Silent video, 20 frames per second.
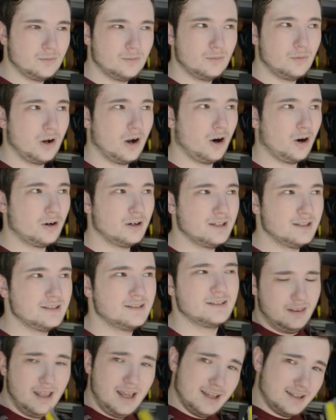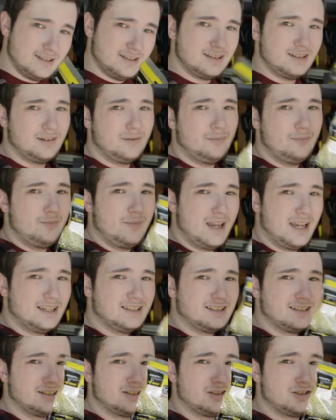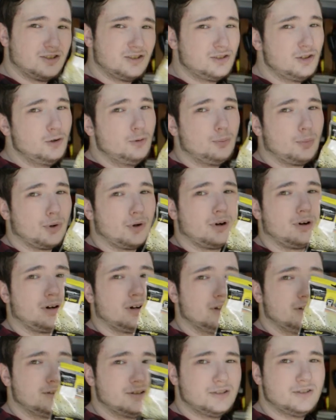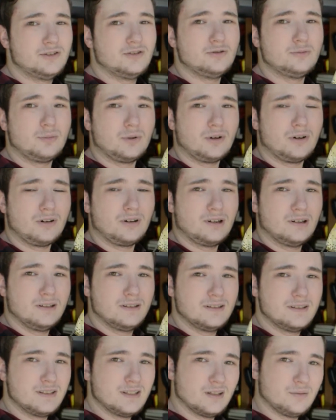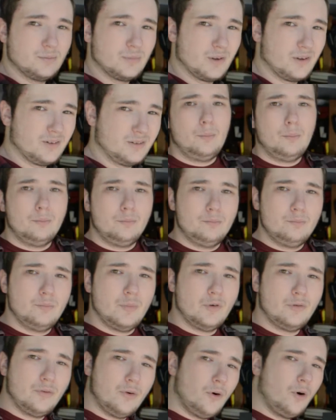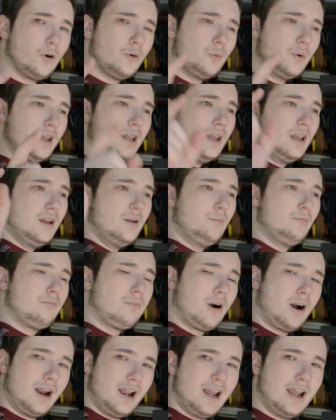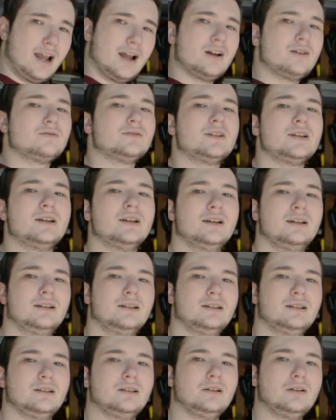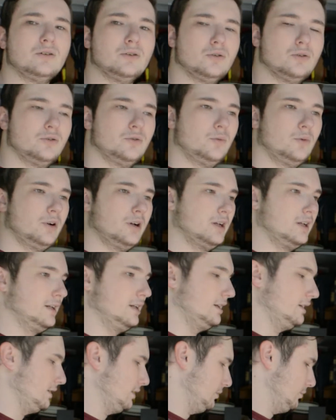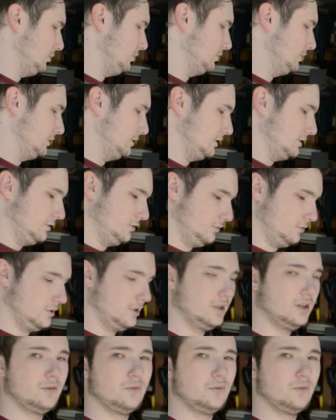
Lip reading: harness. This makes it super, super simple. Before we break out the old one and put in the new one,